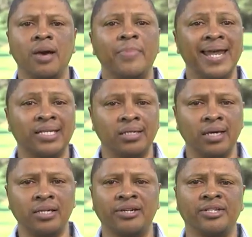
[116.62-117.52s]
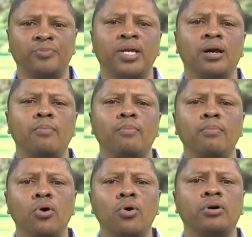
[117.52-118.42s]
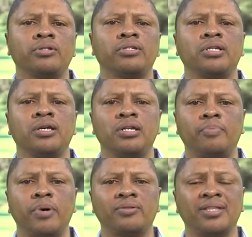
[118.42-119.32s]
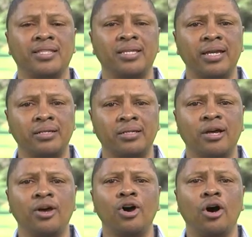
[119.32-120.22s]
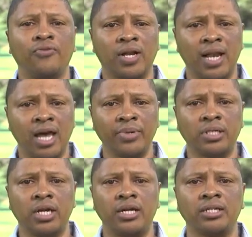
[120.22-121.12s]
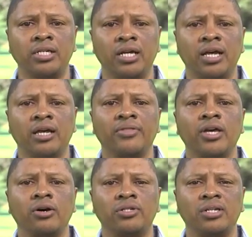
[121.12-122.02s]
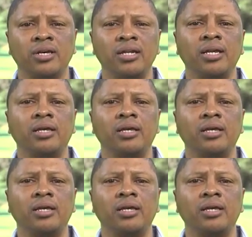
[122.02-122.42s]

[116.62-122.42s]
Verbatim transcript: But as nations become more concerned about the threat of climate change, they are turning